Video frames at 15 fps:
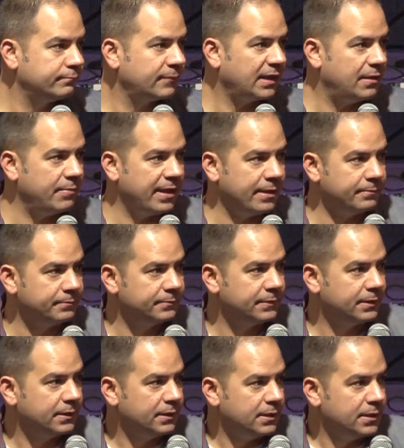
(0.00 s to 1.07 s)
Amen.
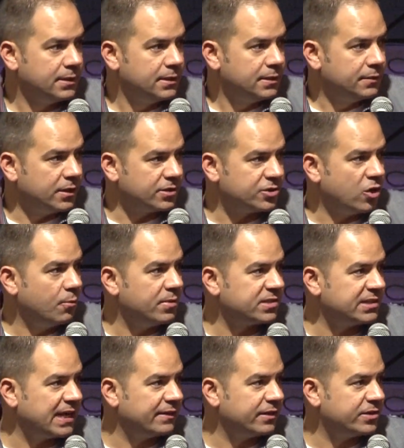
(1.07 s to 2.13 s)
There's no
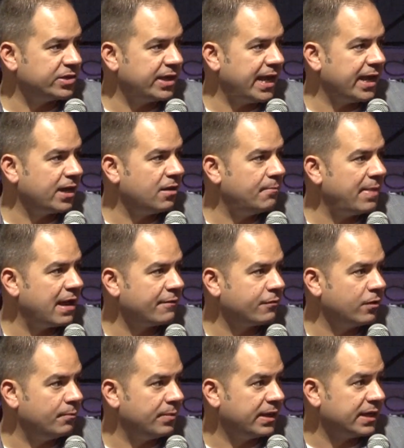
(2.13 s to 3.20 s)
mistake that you can't come back
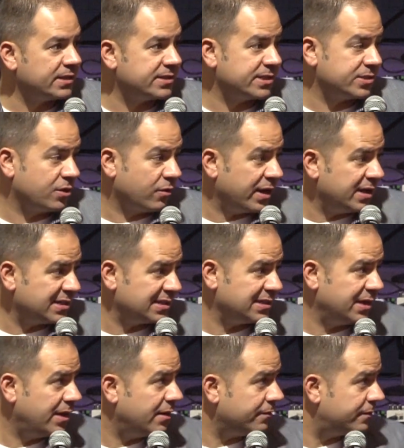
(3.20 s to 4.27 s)
from because His grace is
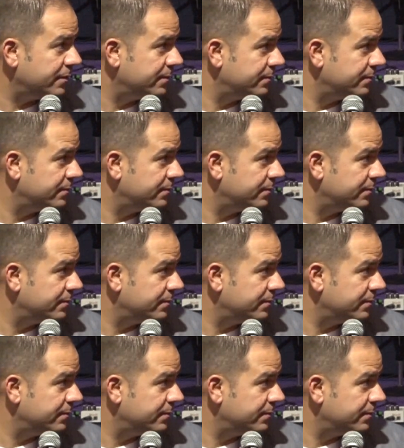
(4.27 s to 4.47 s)
enough.